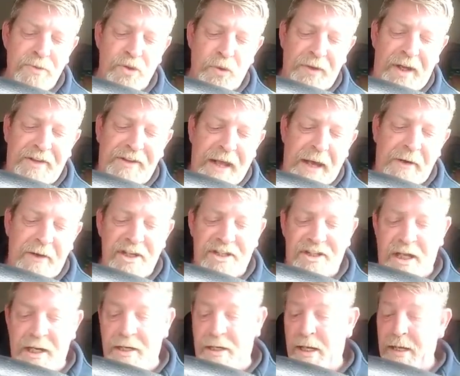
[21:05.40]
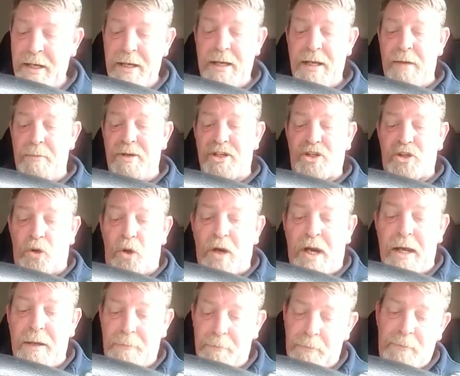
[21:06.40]
was on the telly saying he was
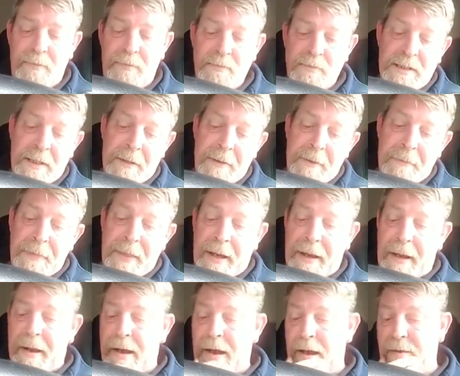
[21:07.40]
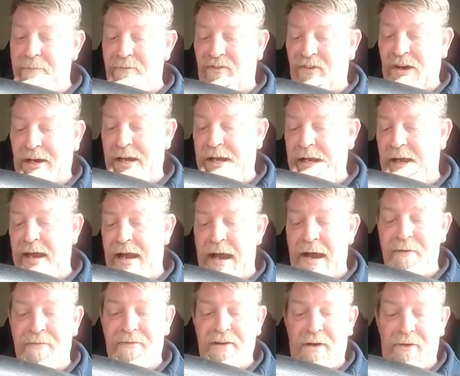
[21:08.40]
sorry for
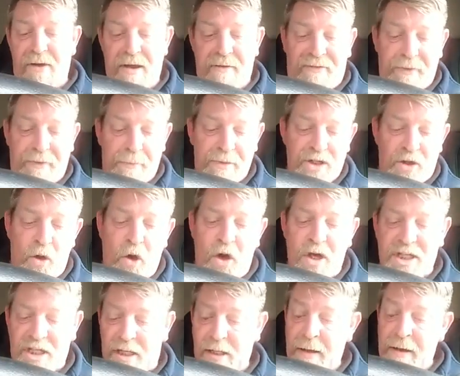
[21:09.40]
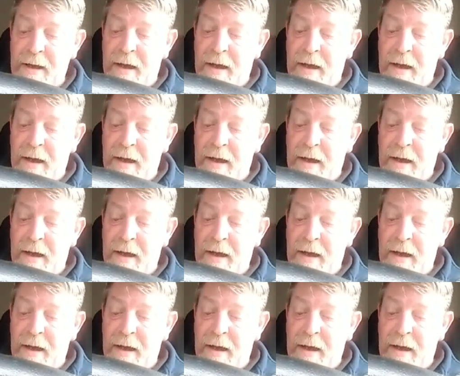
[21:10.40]
every life that was lost.